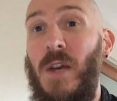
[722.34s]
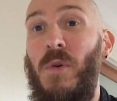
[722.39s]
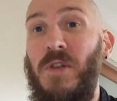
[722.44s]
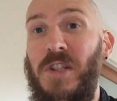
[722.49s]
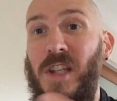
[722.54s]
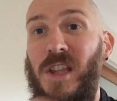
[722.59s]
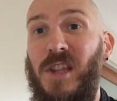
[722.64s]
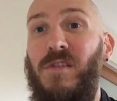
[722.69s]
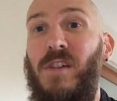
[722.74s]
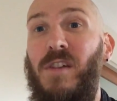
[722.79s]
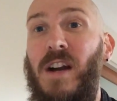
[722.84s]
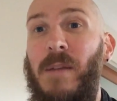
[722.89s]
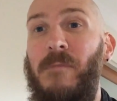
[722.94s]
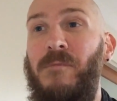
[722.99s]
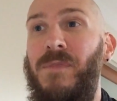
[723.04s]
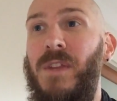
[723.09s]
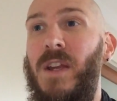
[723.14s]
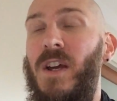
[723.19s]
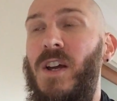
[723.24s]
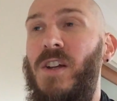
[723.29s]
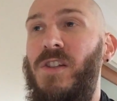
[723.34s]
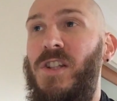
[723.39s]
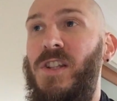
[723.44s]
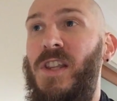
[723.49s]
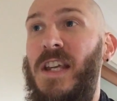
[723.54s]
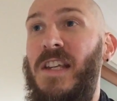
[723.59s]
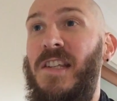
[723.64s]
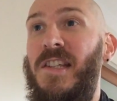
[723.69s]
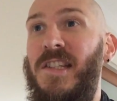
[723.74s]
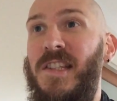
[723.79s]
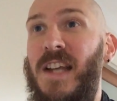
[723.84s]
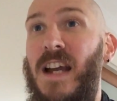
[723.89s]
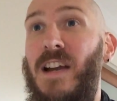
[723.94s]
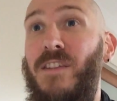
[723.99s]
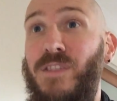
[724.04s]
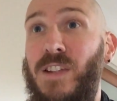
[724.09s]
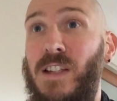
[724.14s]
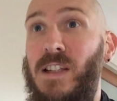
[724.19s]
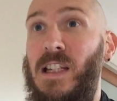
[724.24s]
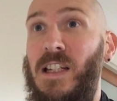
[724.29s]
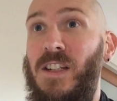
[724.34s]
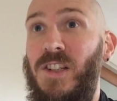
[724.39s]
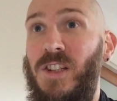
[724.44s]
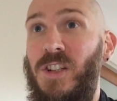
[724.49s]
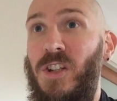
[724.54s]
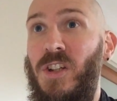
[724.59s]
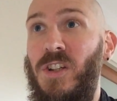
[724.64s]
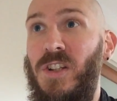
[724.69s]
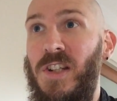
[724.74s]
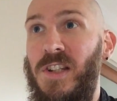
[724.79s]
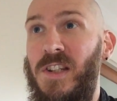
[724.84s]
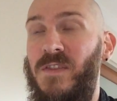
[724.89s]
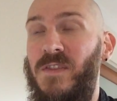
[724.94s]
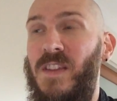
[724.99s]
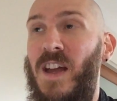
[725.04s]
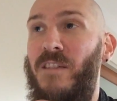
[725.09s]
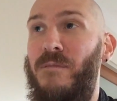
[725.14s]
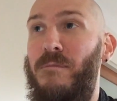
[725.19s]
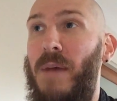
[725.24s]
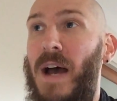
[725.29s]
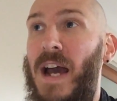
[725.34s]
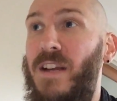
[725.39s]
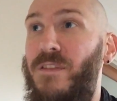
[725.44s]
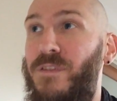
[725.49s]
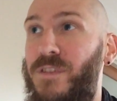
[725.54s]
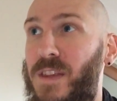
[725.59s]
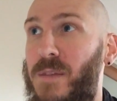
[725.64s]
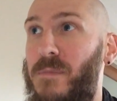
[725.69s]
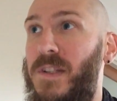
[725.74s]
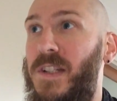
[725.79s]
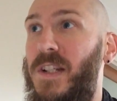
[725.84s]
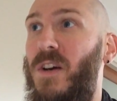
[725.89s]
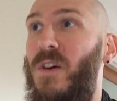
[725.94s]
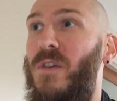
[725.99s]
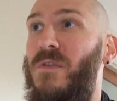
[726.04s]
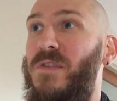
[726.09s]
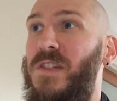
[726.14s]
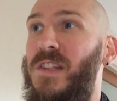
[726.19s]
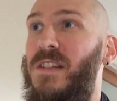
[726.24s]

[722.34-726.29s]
you as a threat to these safe little excuses that they've made for themselves.